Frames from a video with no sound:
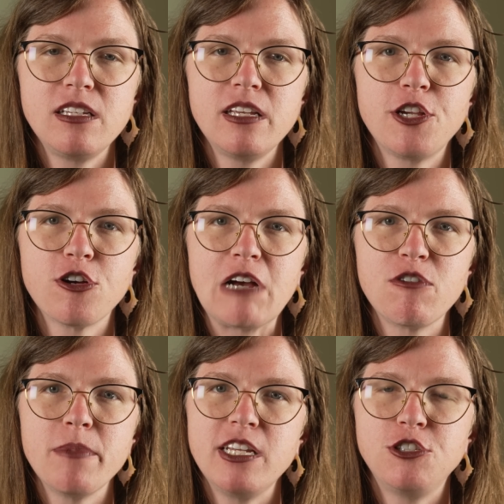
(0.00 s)
link your
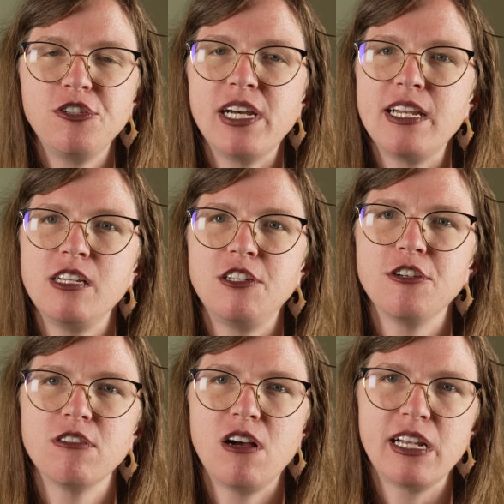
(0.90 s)
government issued ID to
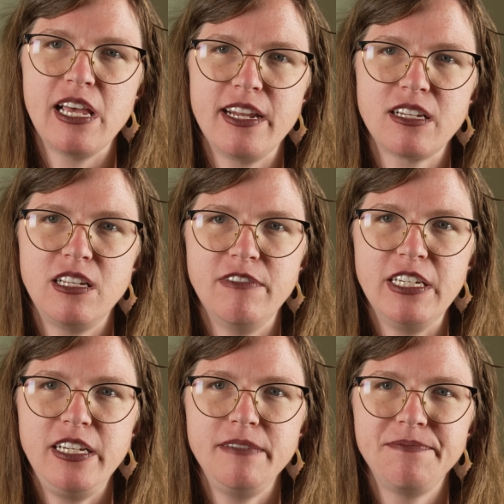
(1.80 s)
your online
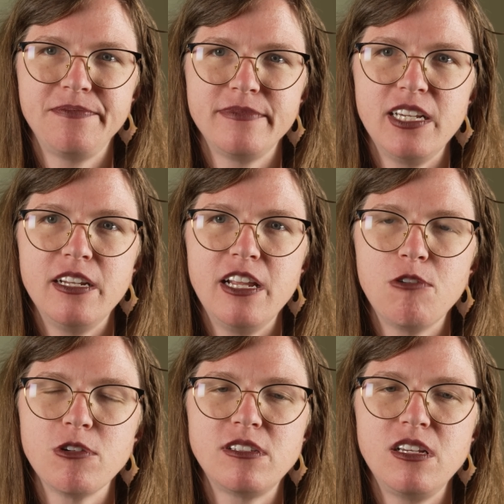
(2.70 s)
activity. And
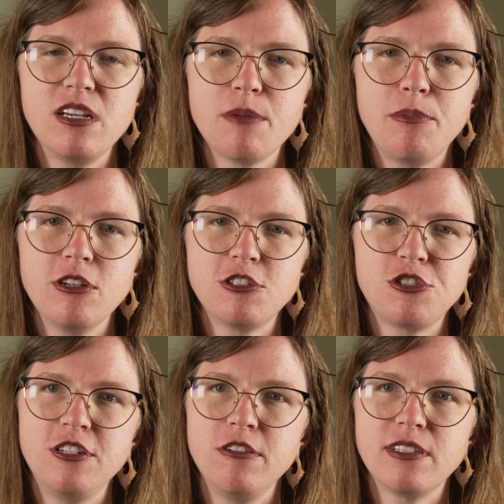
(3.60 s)
now we're seeing a
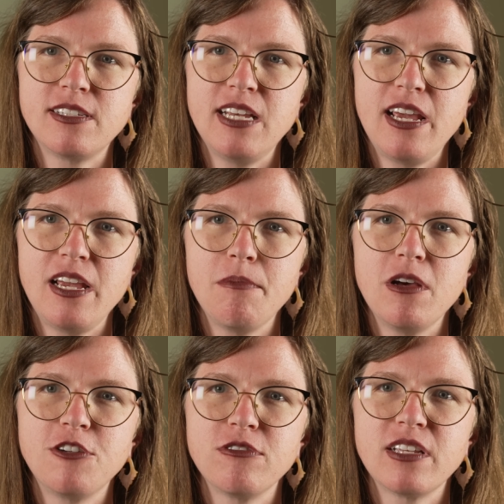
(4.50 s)
push to do the
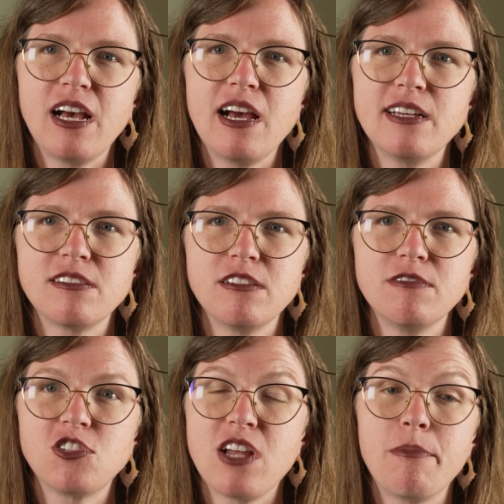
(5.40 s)
same under the guise
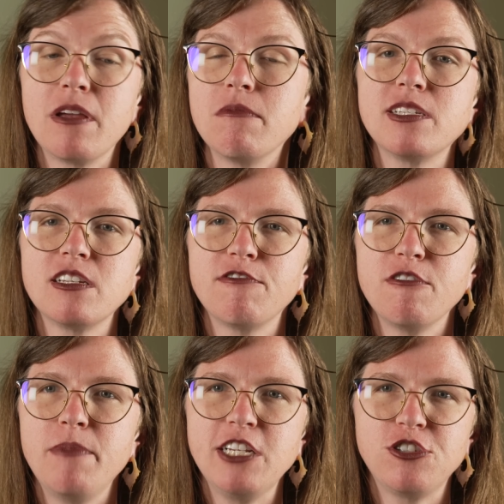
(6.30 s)
of stopping
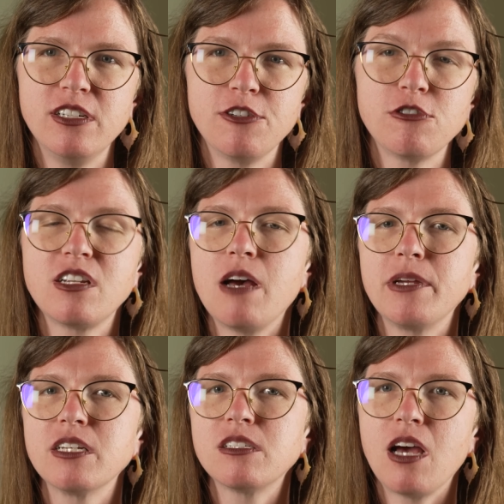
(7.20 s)
misinformation or
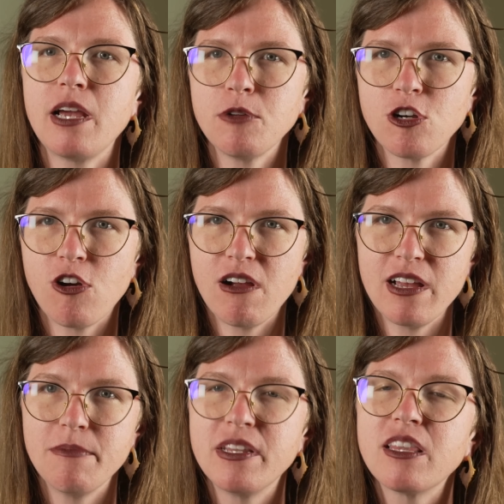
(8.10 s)
stopping
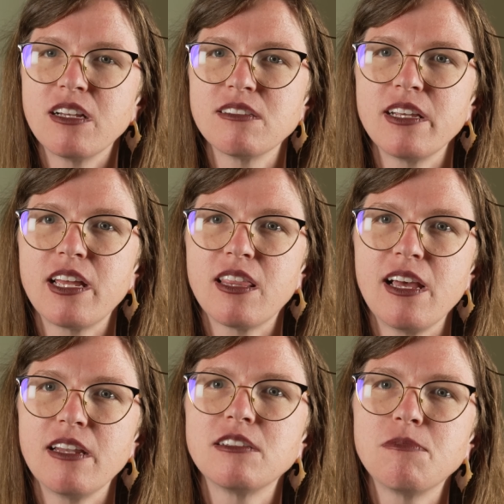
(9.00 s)
cybercrime and things like
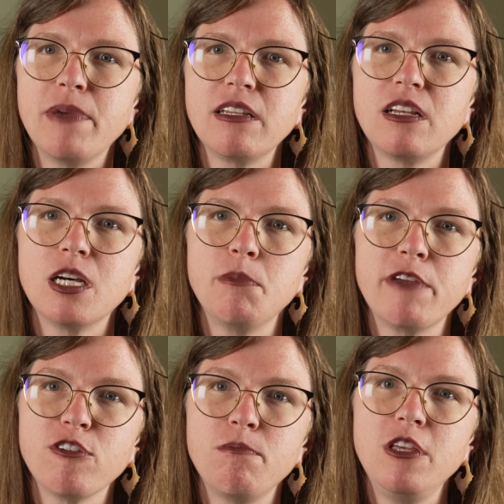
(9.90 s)
that. It's mainly
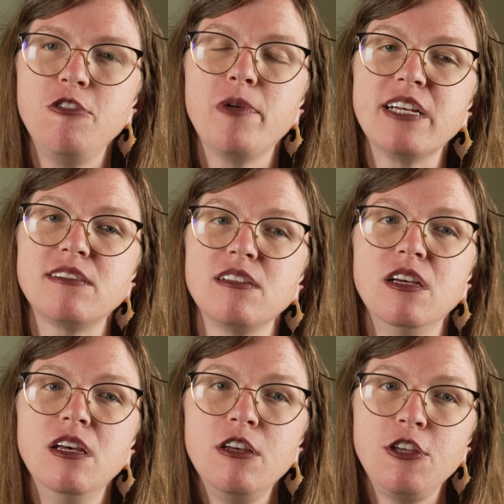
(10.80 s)
coming from US,
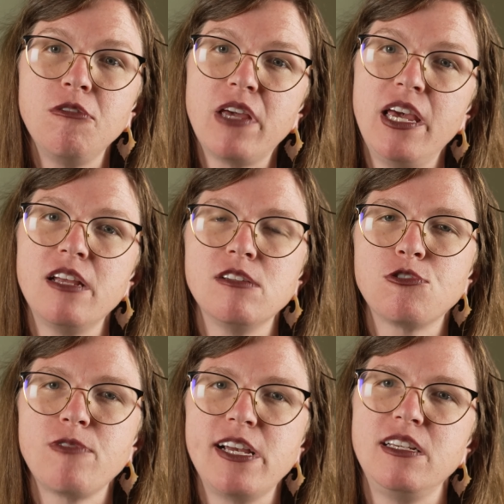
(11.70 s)
UK, and
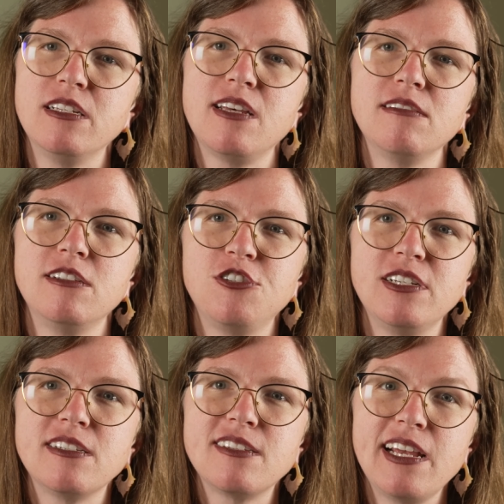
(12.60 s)
Israeli
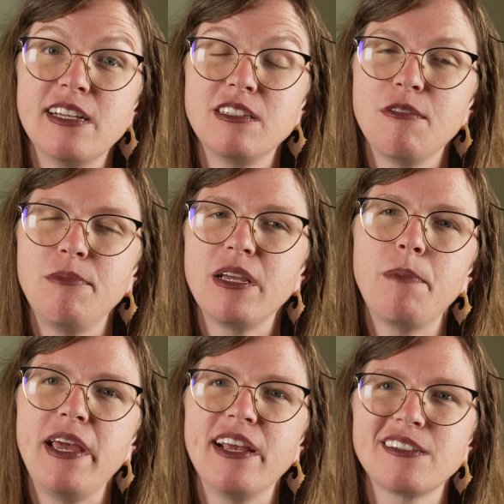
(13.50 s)
intelligence and the
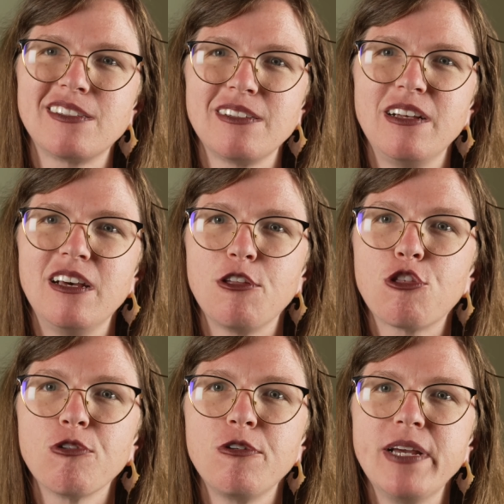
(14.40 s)
big banks
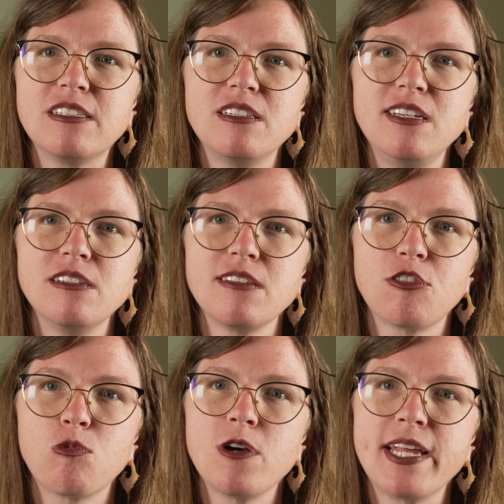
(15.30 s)
through entities
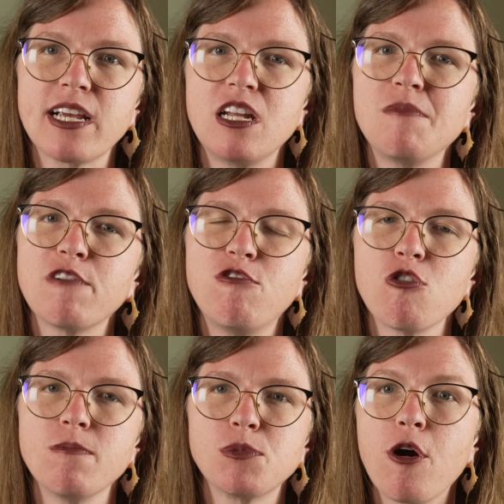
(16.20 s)
like the World Economic
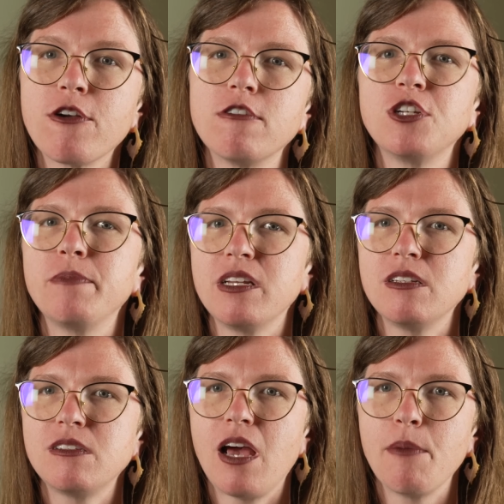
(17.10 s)
Forum's Partnership
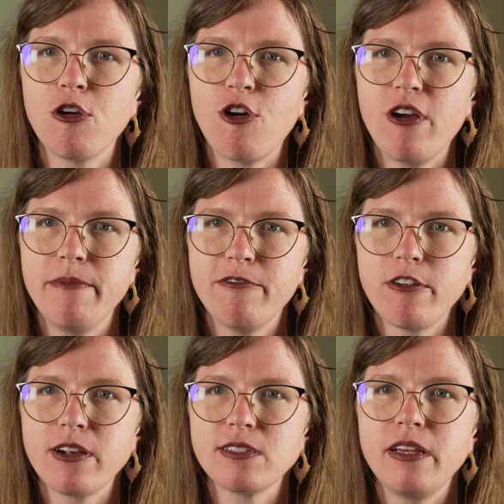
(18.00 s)
Against Cybercrime,
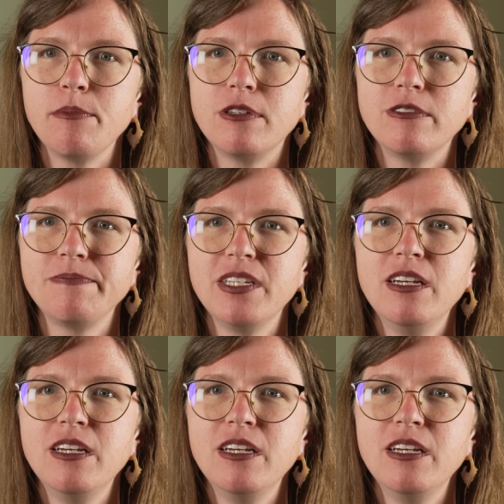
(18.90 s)
for example.